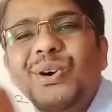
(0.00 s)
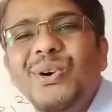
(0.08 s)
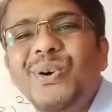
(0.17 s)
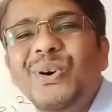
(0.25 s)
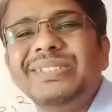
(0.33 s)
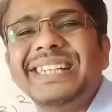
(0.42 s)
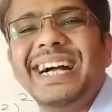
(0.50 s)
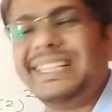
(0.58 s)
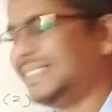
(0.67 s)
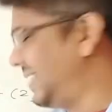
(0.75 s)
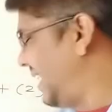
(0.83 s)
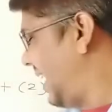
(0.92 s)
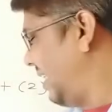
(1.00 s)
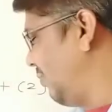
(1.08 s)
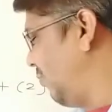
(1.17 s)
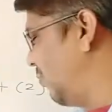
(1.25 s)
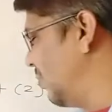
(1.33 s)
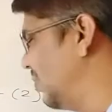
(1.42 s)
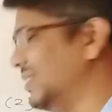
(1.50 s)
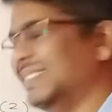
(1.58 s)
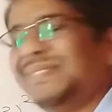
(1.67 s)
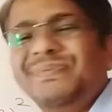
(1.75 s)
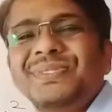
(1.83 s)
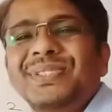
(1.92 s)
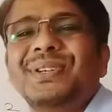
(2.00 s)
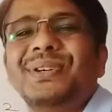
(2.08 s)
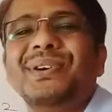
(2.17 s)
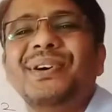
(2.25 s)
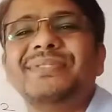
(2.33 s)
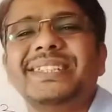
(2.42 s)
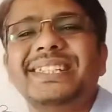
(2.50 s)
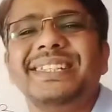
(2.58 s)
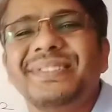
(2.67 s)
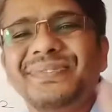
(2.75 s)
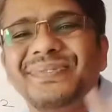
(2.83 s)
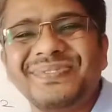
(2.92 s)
100 plus 4, 104.